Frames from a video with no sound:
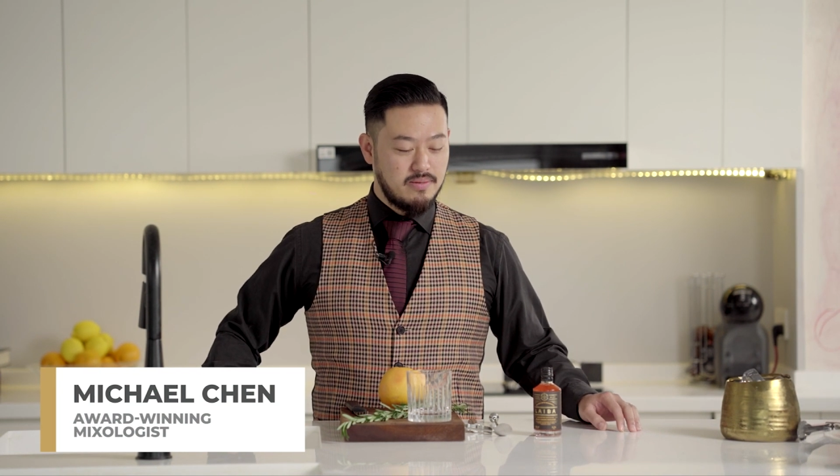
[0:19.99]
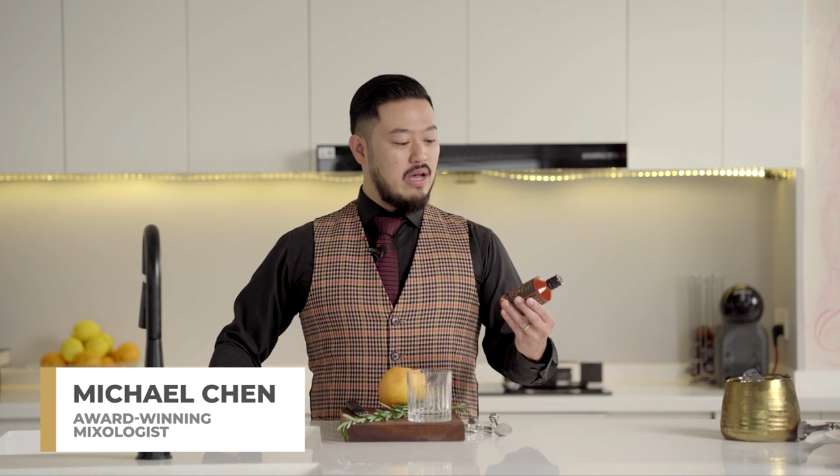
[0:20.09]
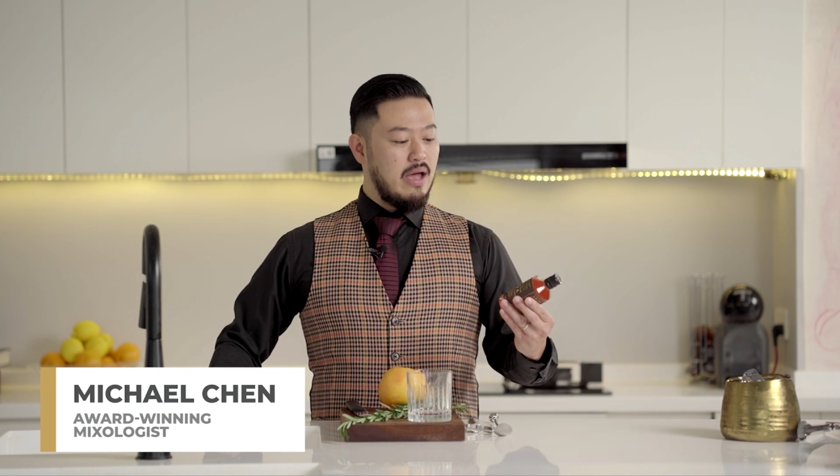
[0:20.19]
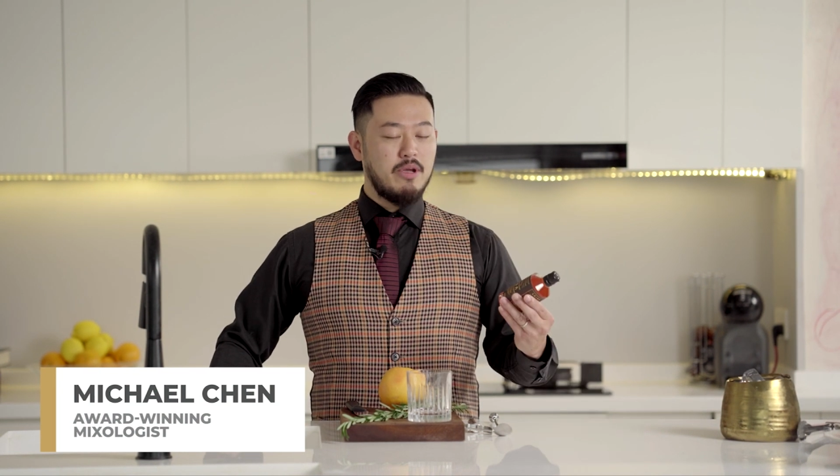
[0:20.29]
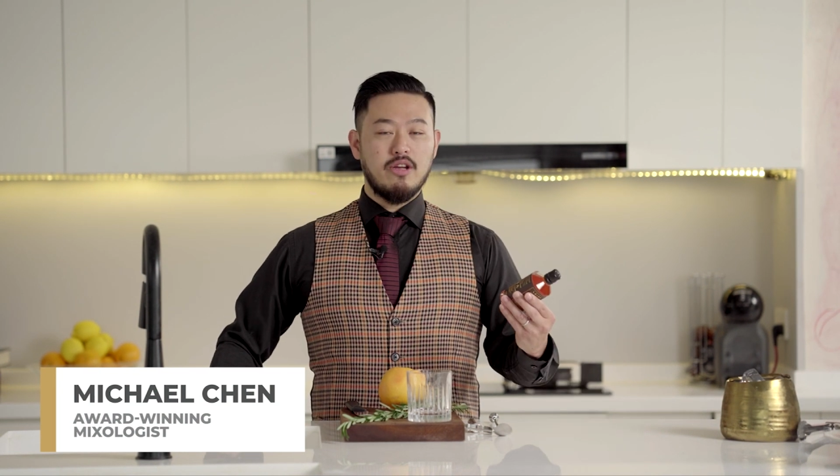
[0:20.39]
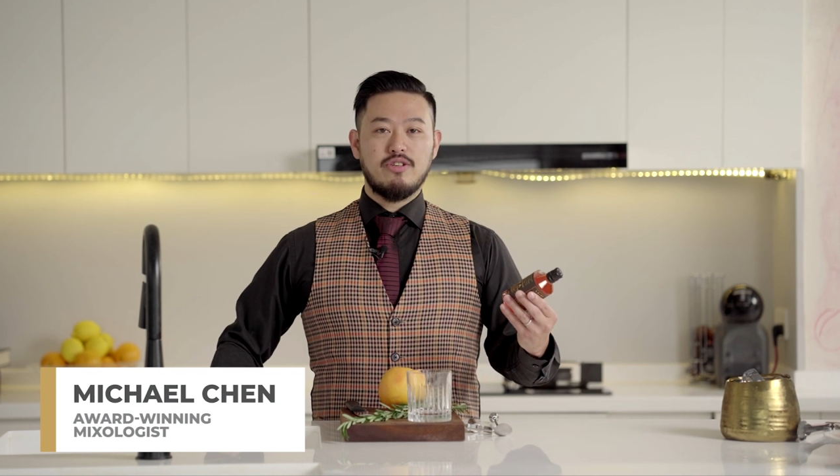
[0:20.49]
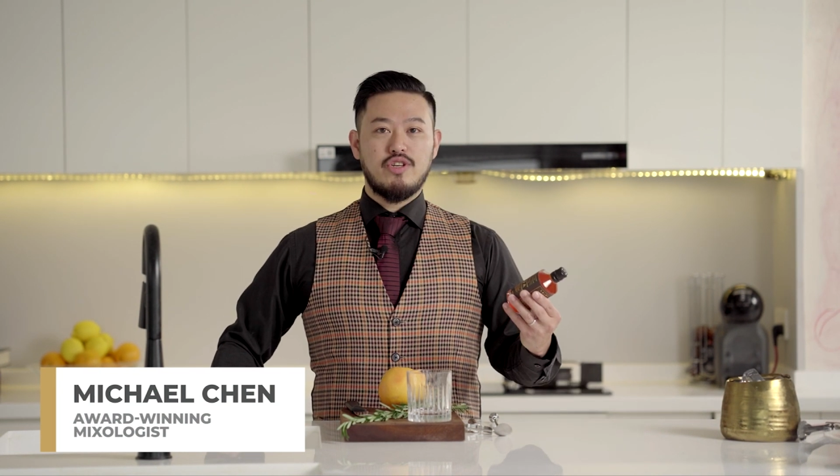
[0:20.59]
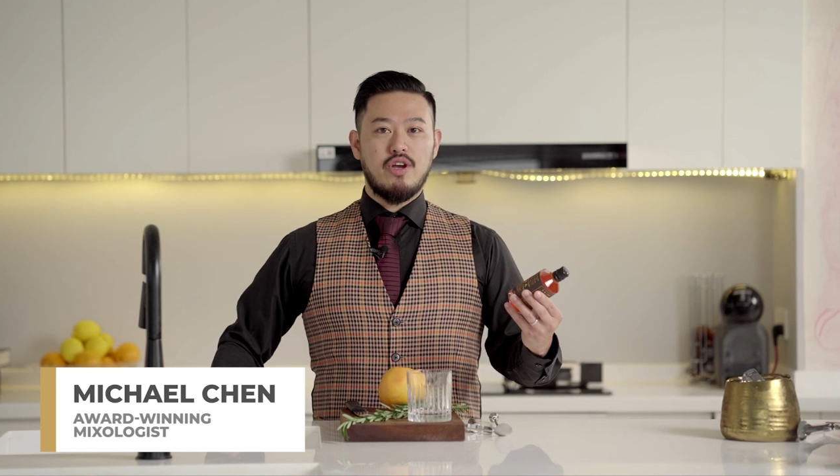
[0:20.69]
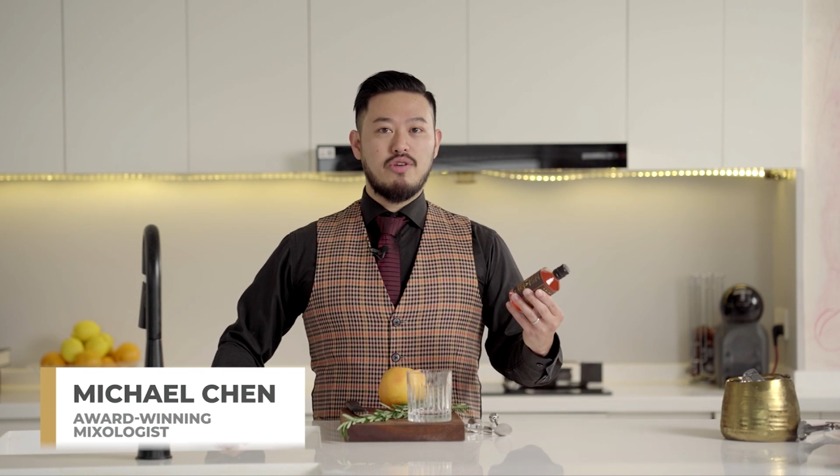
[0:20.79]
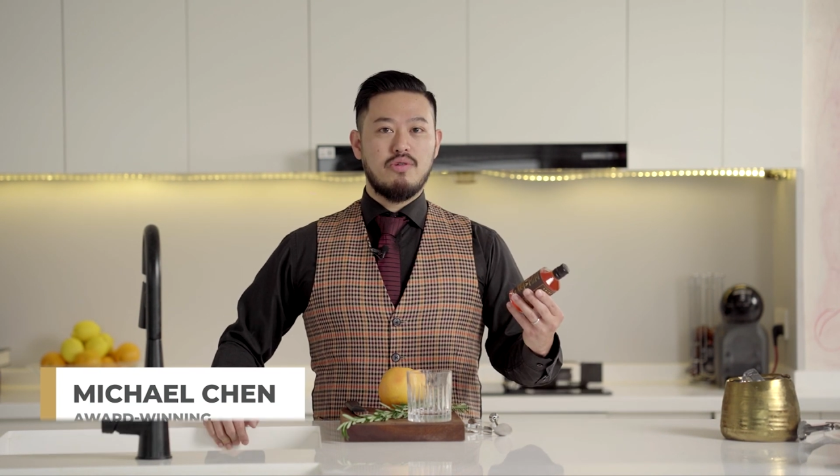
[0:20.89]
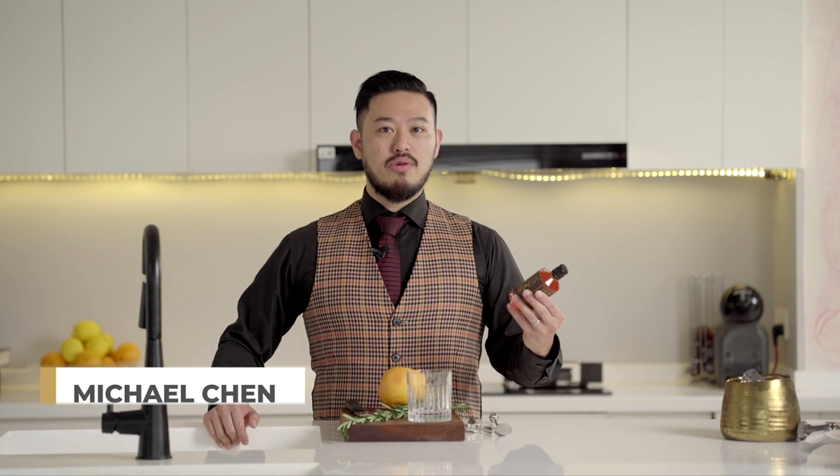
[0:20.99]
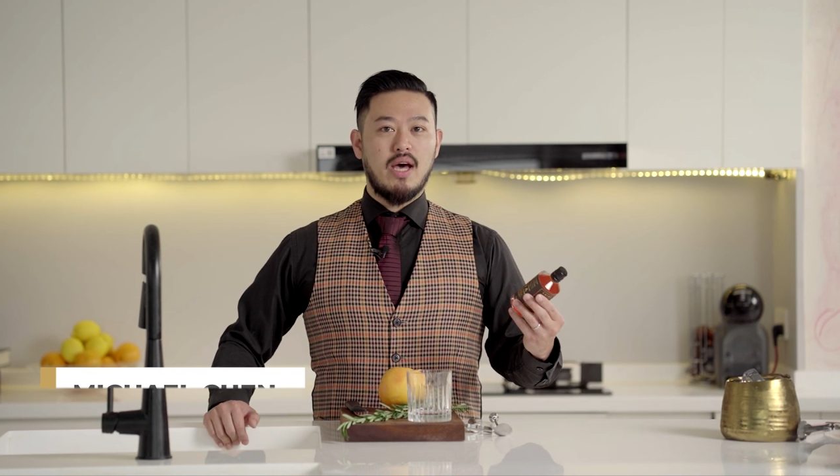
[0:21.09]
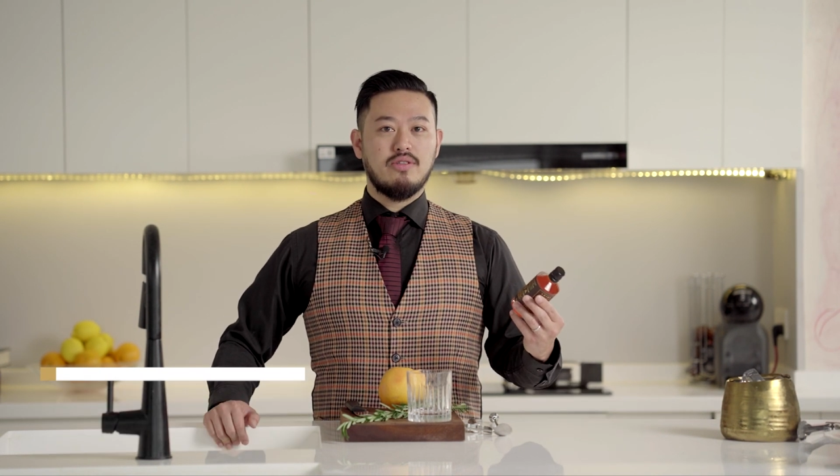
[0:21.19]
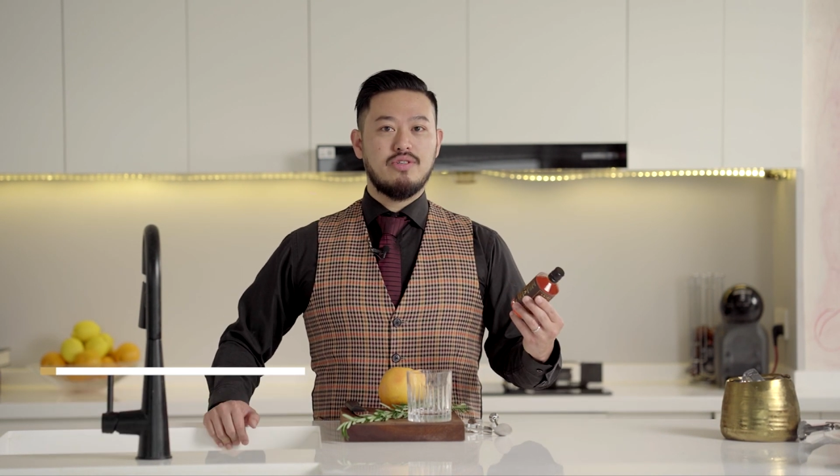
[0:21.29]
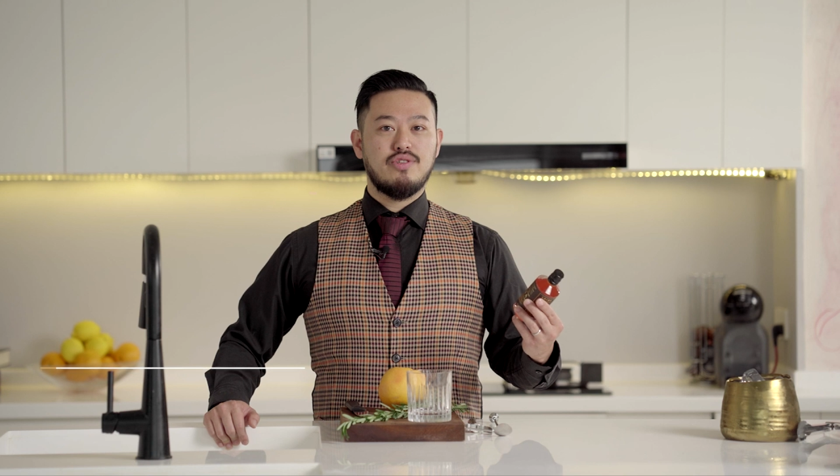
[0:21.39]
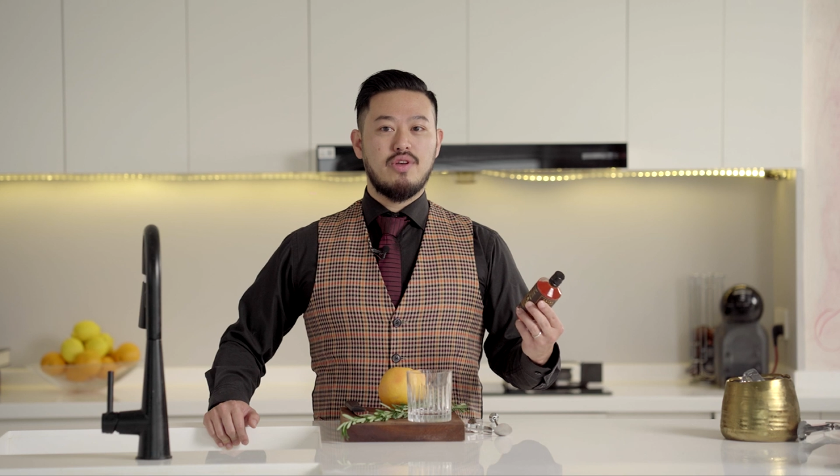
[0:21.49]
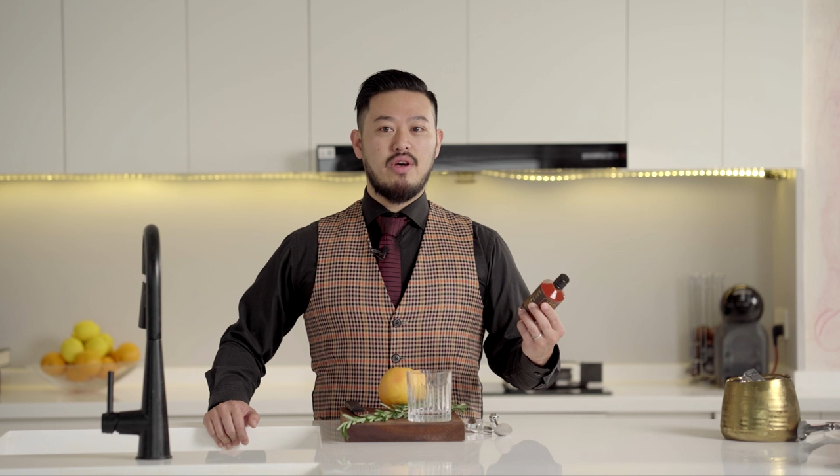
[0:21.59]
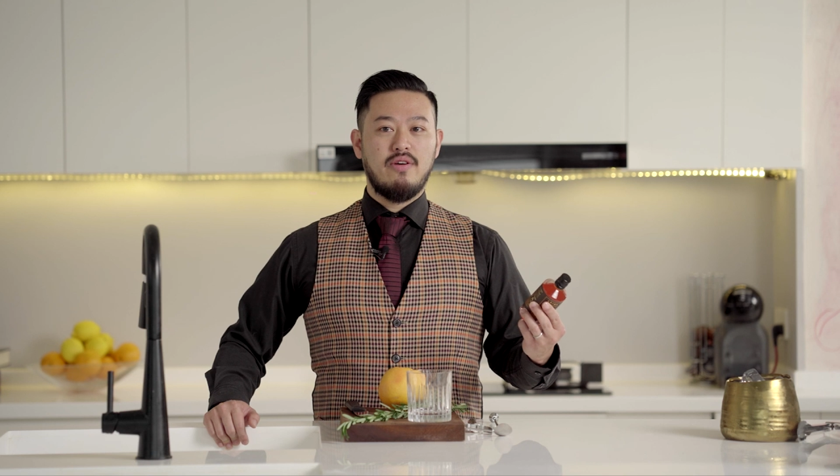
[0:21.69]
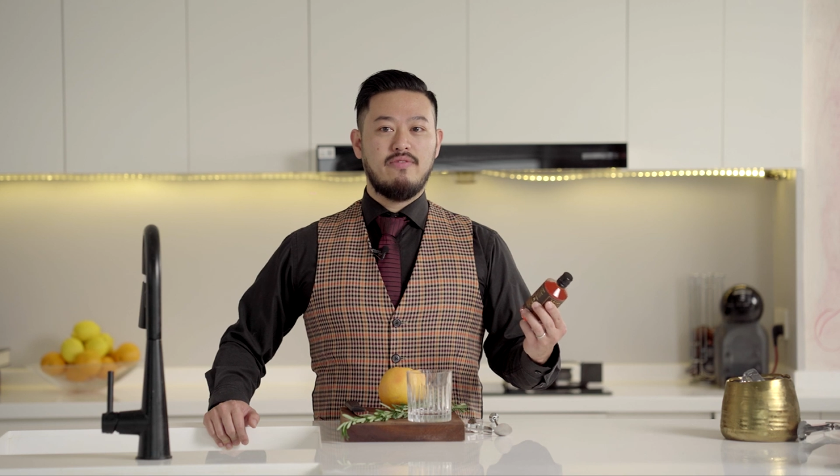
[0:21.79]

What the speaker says: I'm going to show you how to serve